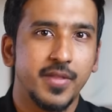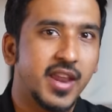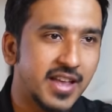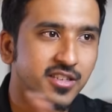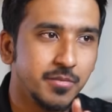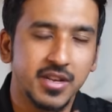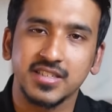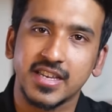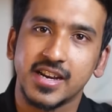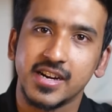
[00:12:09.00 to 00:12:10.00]
there hasn't
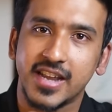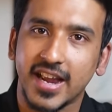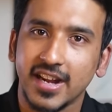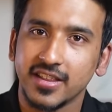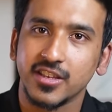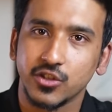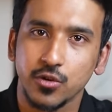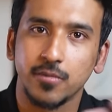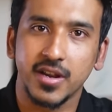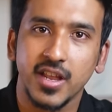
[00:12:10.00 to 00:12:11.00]
been a single decade in the
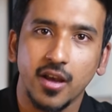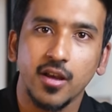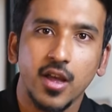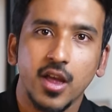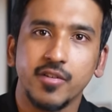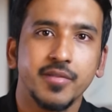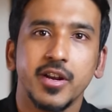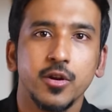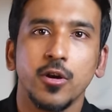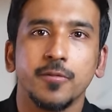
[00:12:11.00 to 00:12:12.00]
history of India where
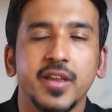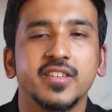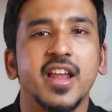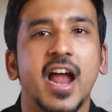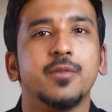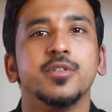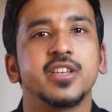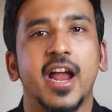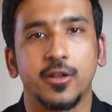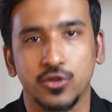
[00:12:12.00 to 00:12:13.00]
we did not face an
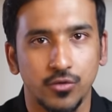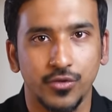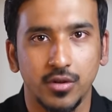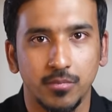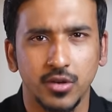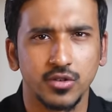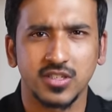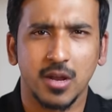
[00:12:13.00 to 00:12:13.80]
adverse catastrophe because